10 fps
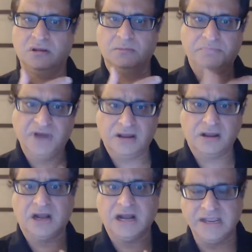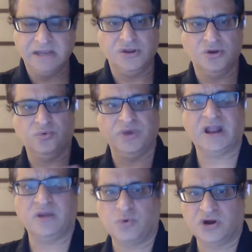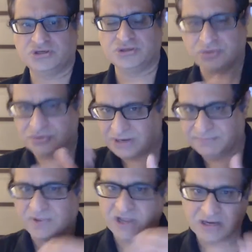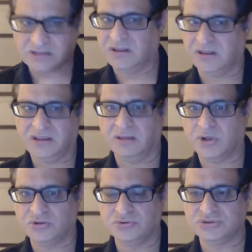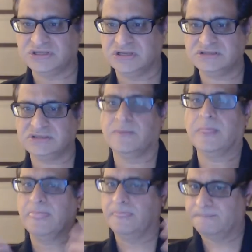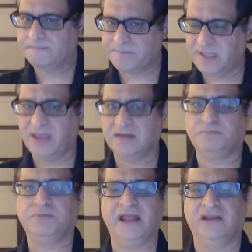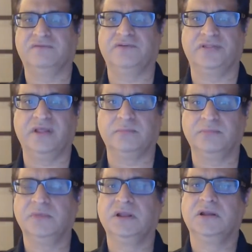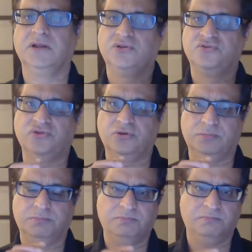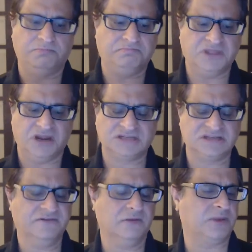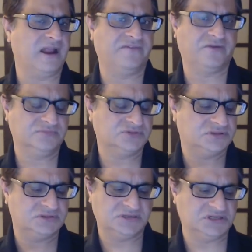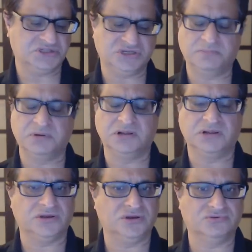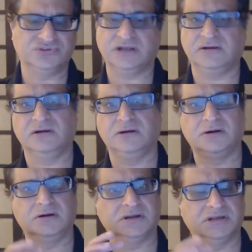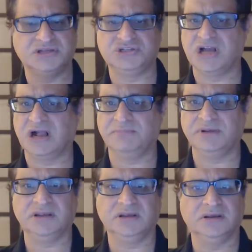But I know where I want to go. I'm kind of thinking about those things and planning for them. So there are several platforms: Teachable, NewZenler, Kijabi,